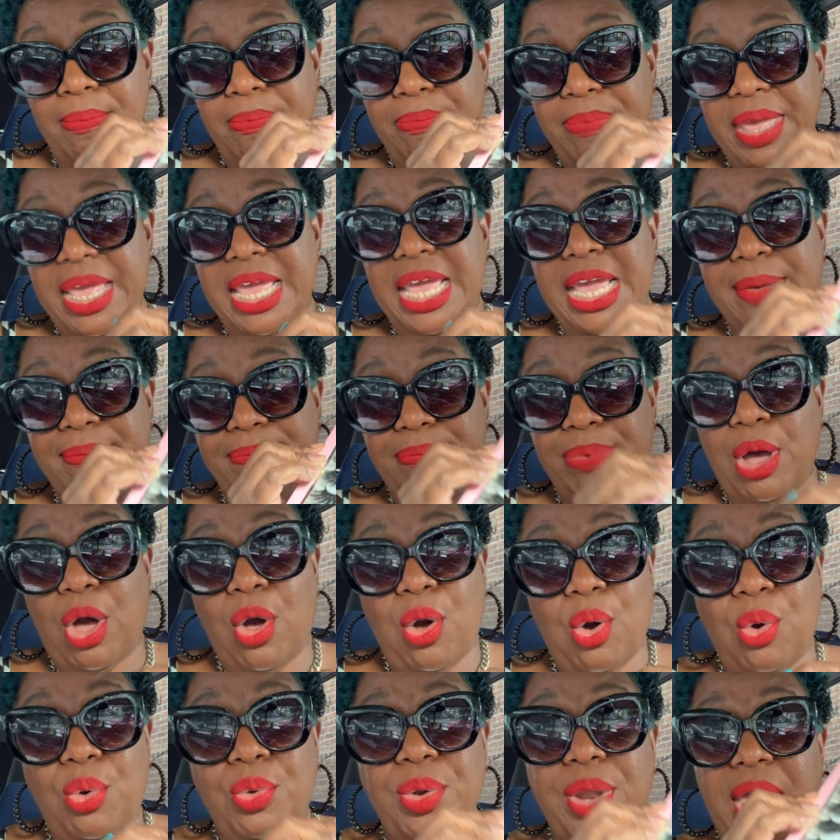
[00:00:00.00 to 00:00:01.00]
Big,
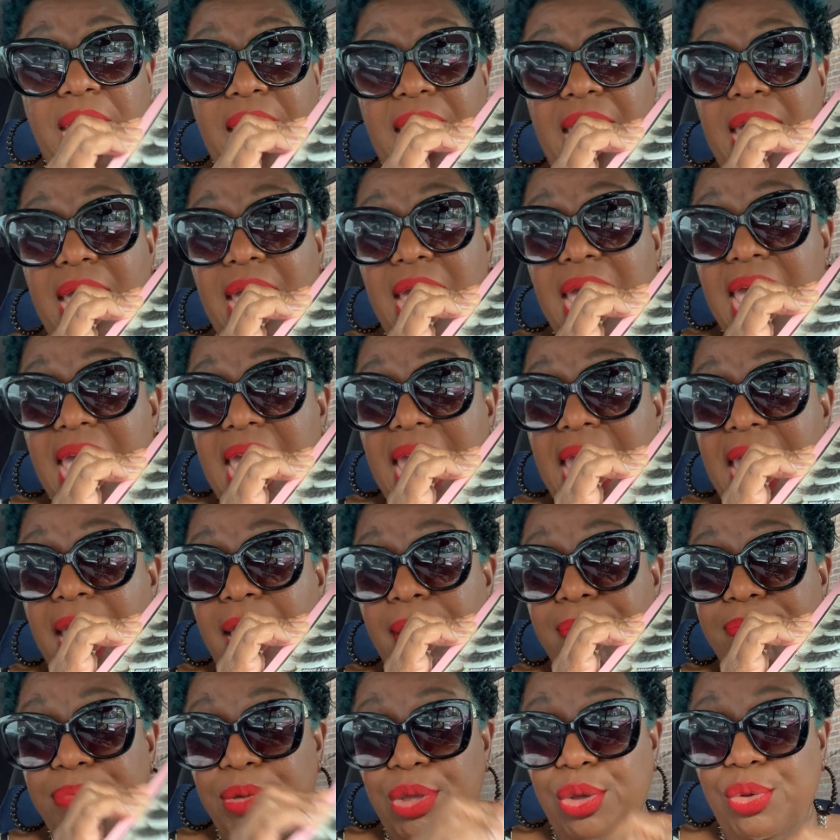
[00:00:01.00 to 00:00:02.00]
bold,
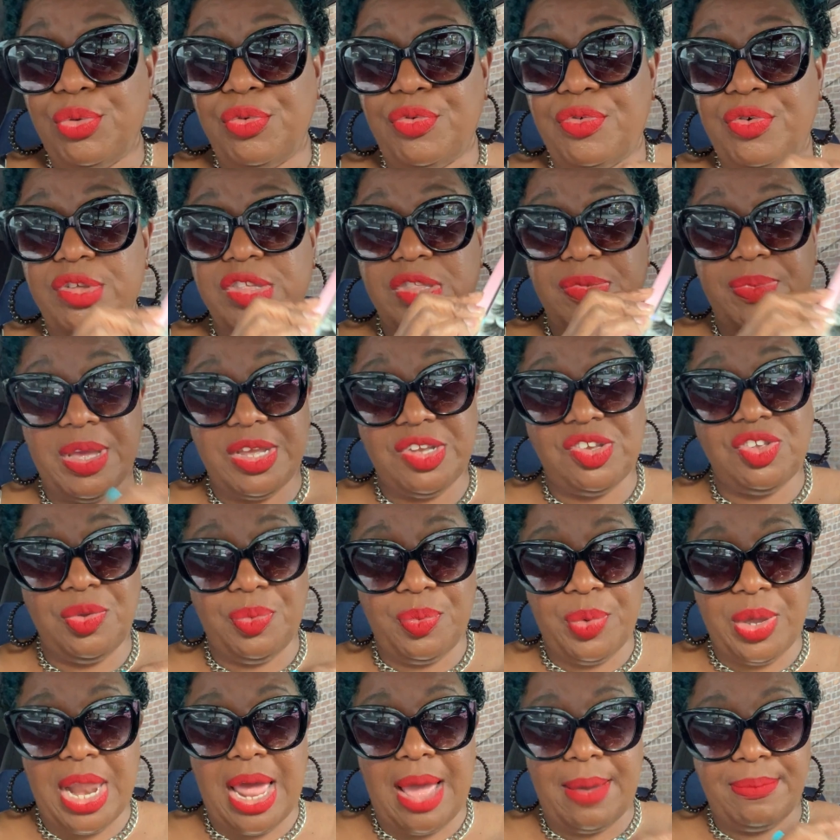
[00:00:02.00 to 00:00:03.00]
and beautiful, especially
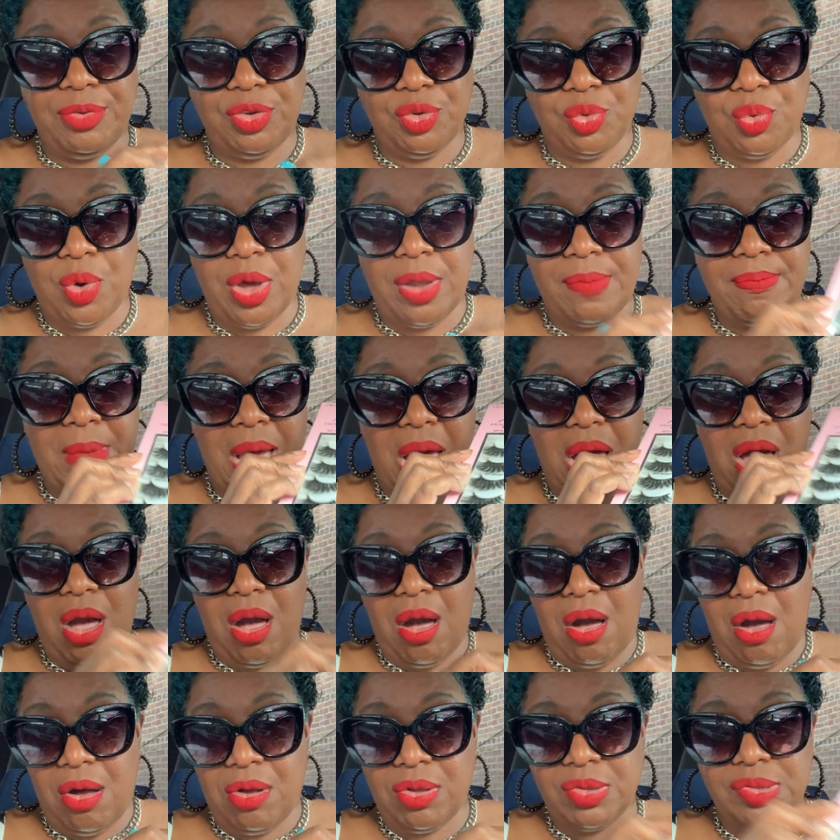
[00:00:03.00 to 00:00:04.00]
when I'm doing my
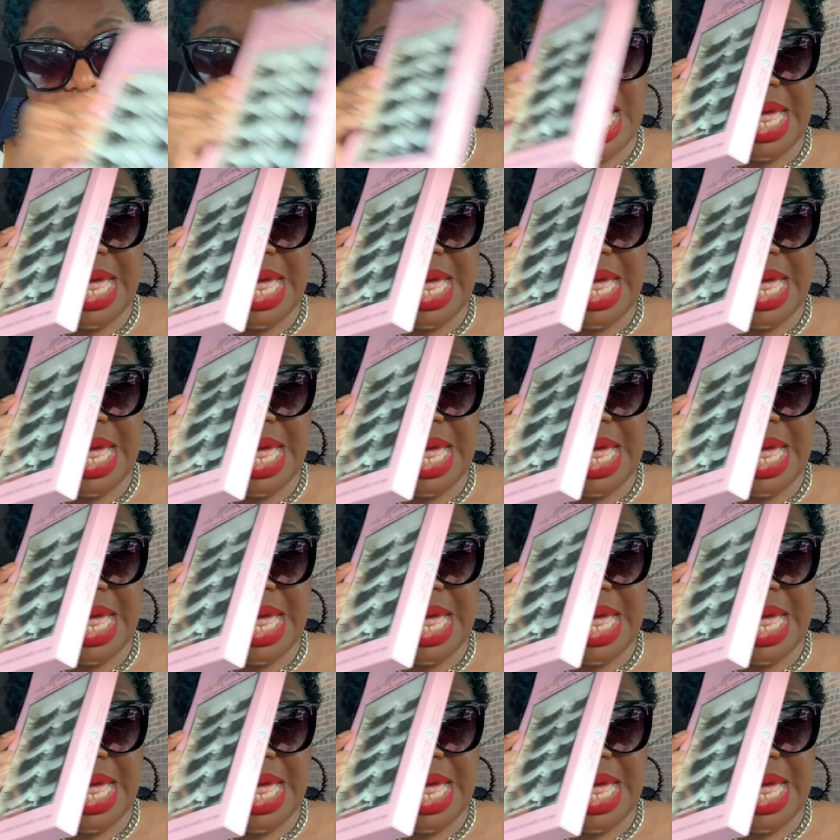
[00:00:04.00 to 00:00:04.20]
hauls.